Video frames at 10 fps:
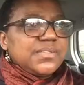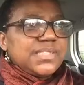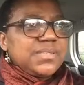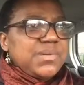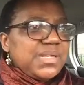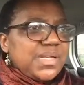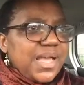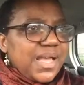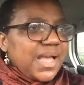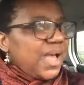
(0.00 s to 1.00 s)
similar
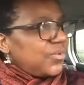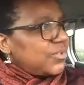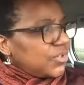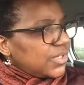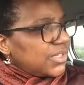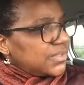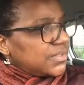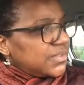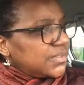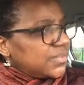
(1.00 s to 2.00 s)
outlook,
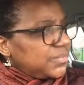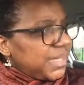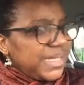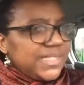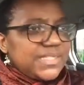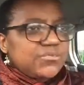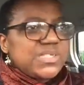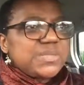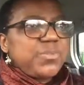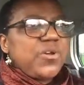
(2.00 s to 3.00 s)
please
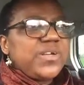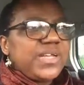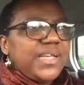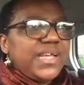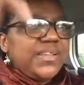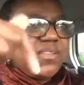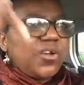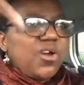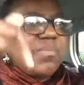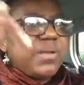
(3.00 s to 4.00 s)
respond in the
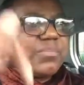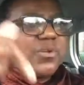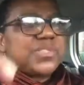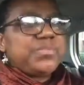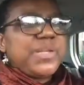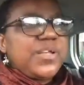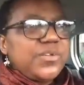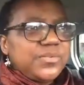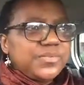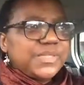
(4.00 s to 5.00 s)
comment box
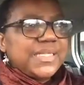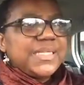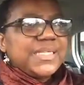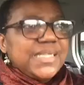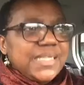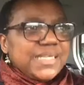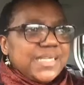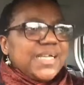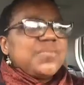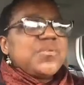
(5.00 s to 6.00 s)
below.
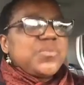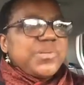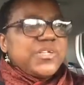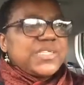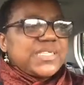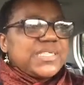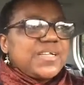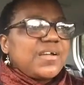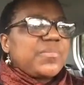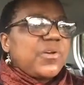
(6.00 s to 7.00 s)
It would be good to
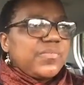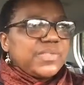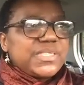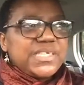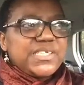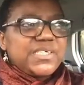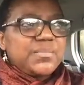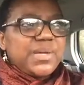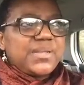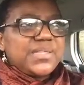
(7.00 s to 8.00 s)
start up a conversation
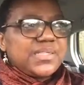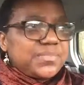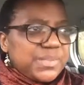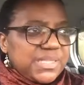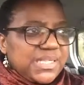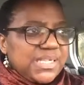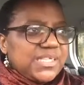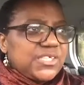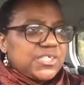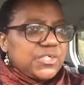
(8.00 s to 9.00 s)
about this particular
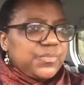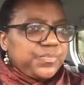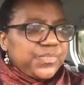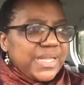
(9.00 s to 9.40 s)
issue.